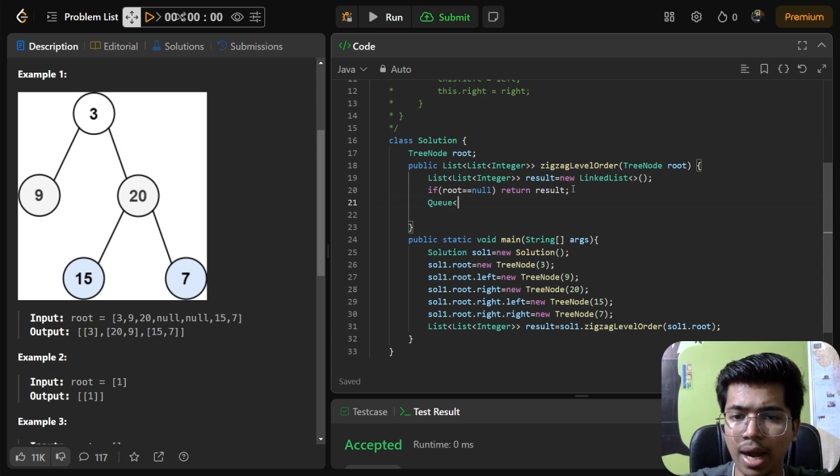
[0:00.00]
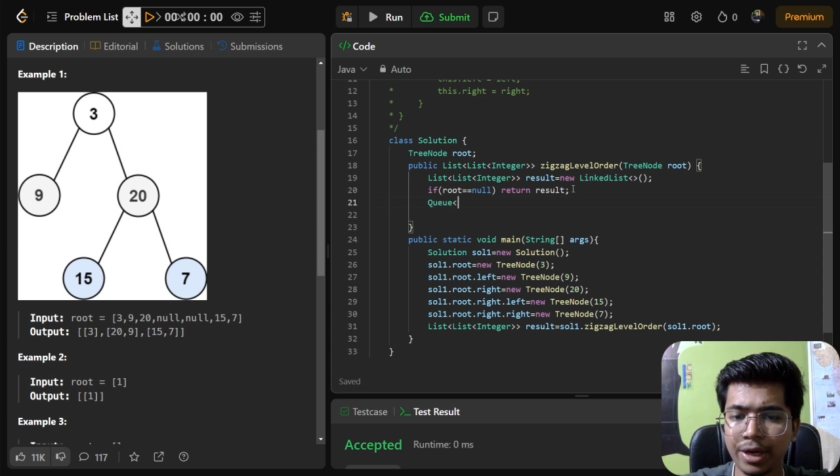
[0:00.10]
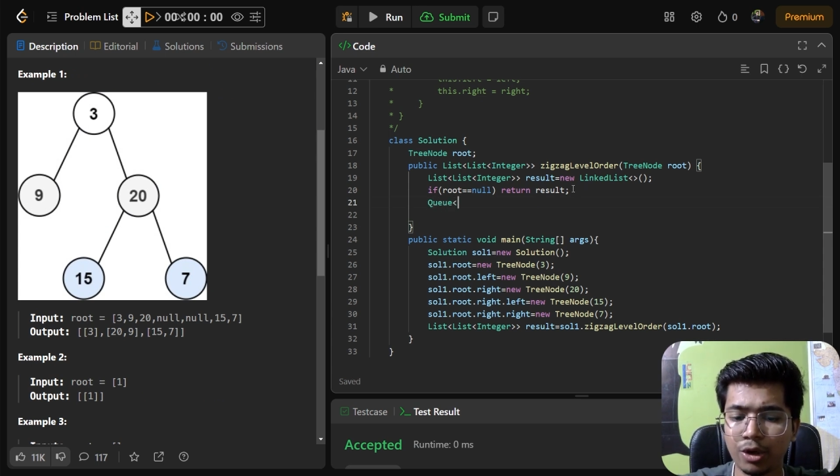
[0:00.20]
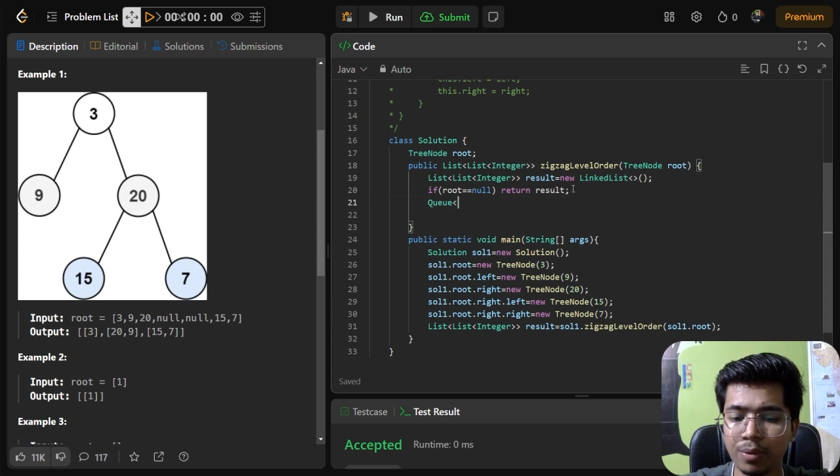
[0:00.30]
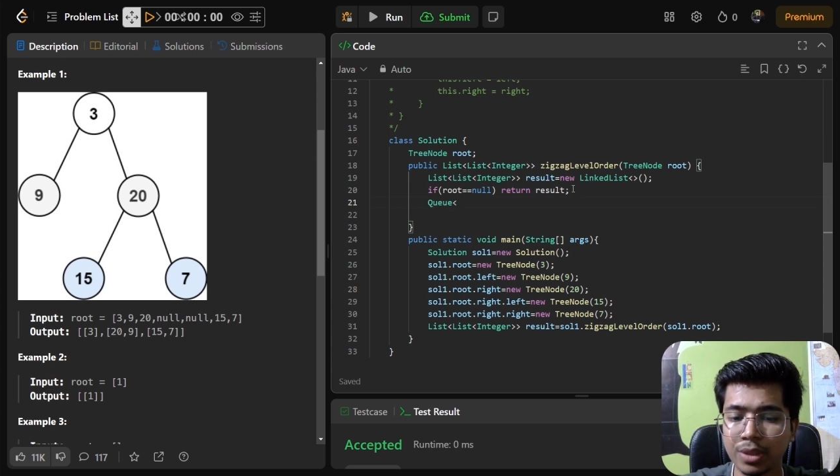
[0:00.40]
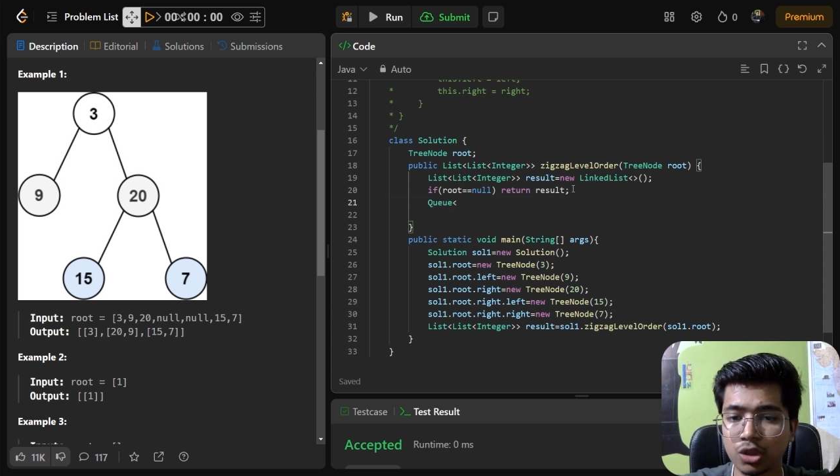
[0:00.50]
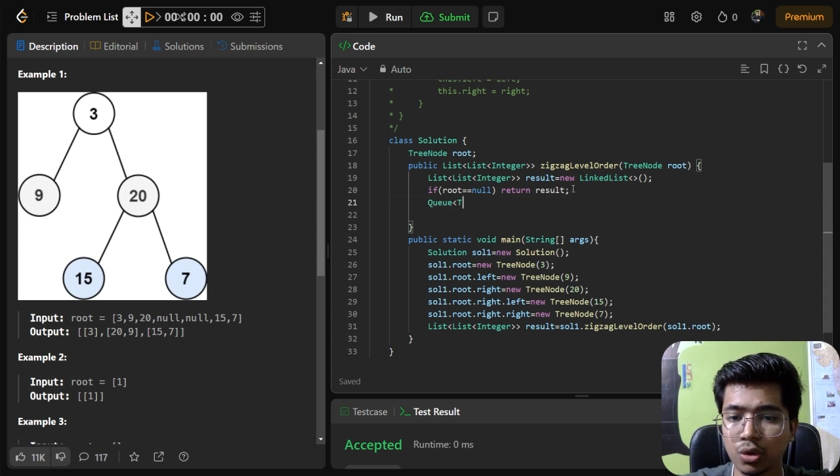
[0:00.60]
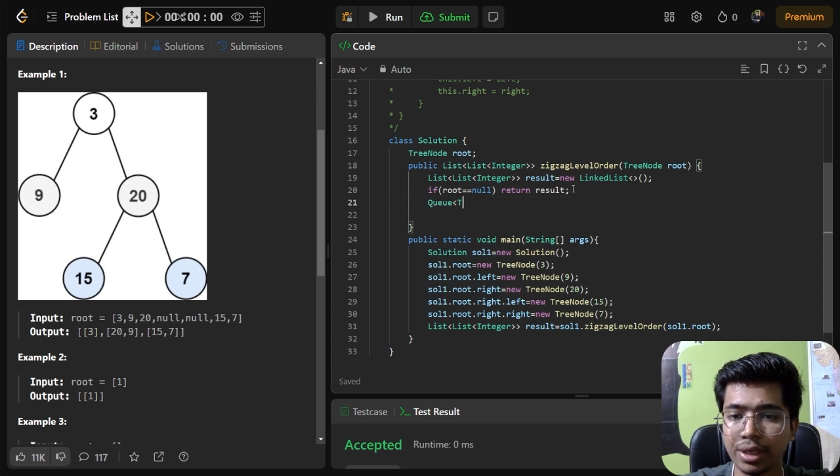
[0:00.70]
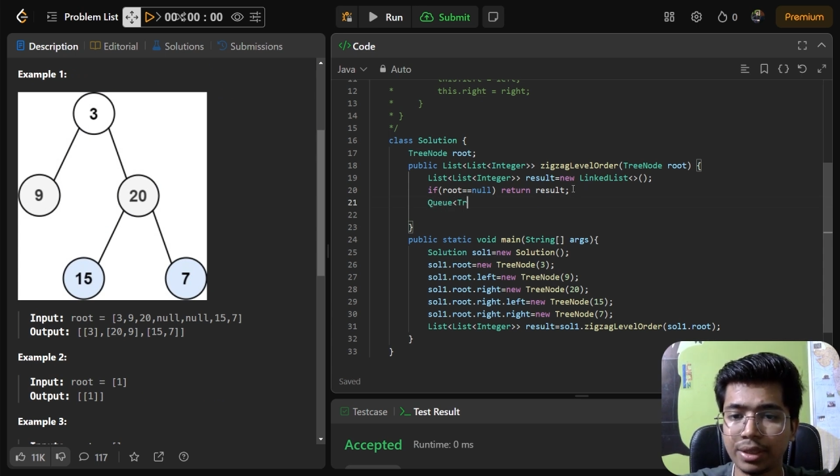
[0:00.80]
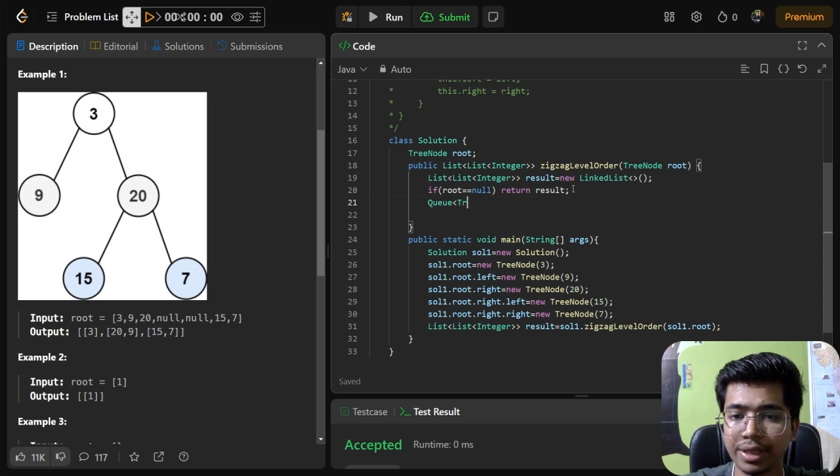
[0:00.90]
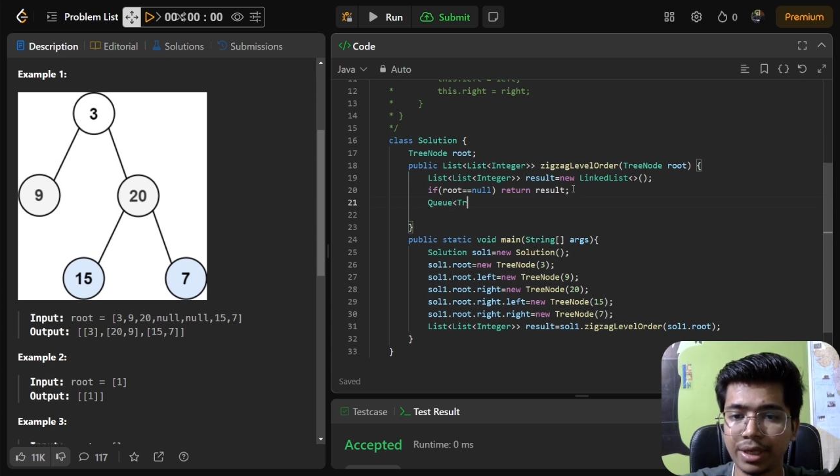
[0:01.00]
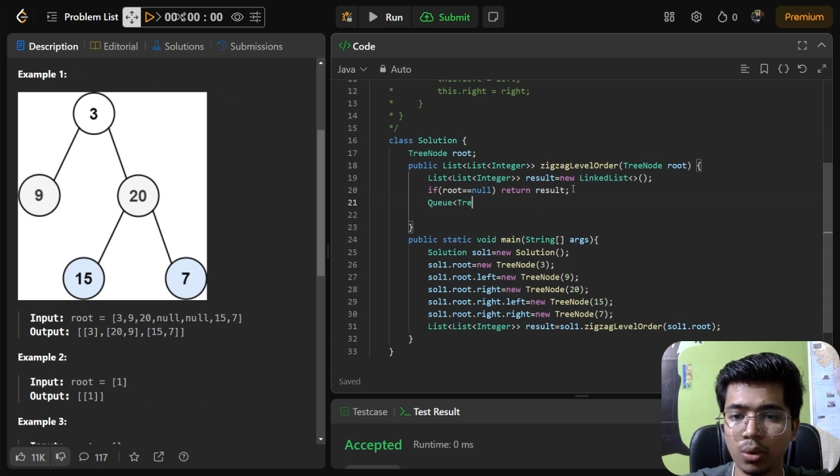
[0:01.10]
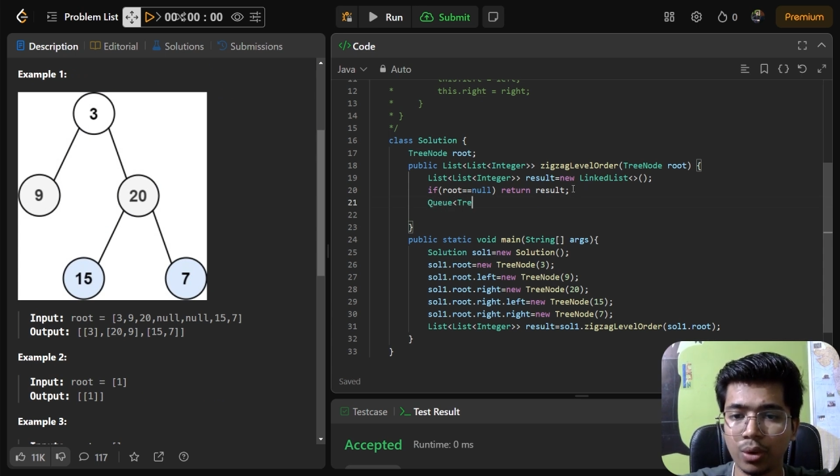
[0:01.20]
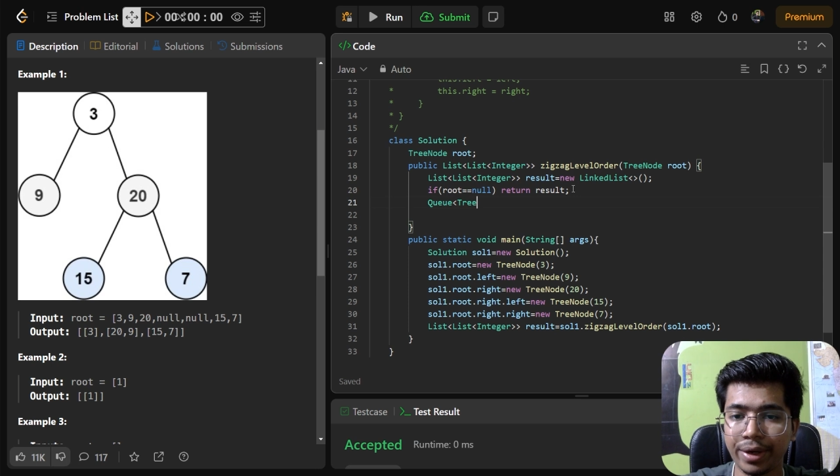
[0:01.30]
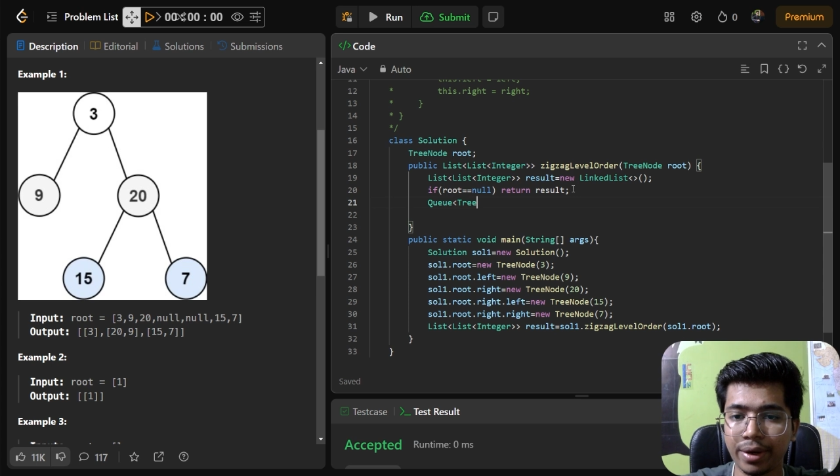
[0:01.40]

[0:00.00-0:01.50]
and it will be storing tree node